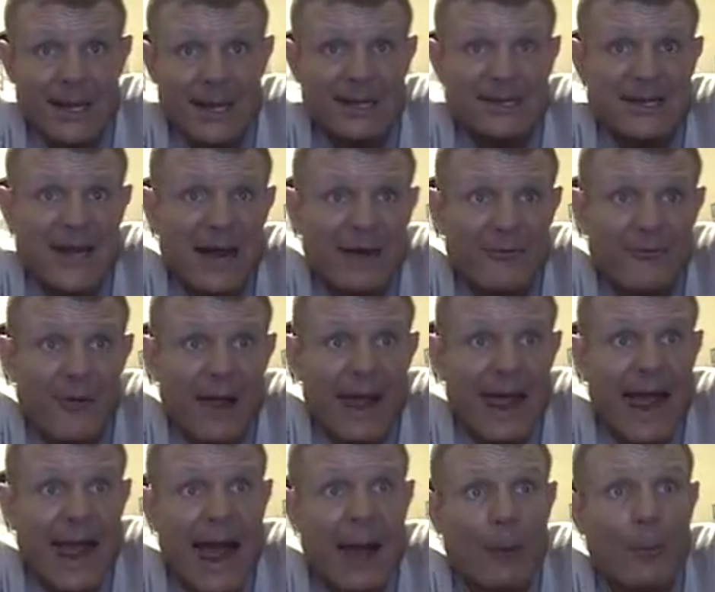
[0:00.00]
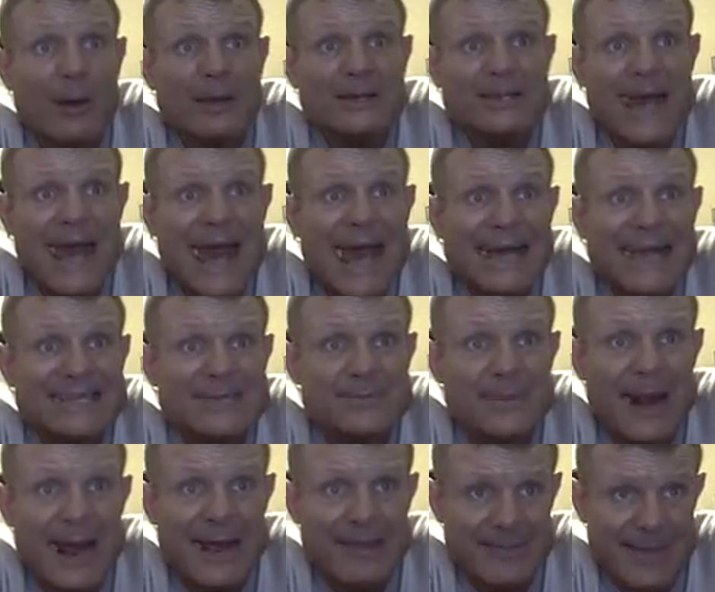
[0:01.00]
Now, Don Frye, I want to
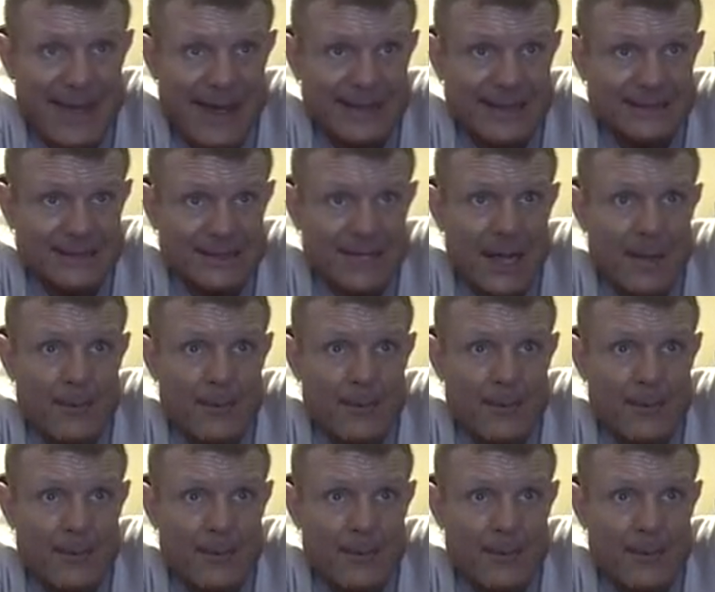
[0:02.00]
expedite that,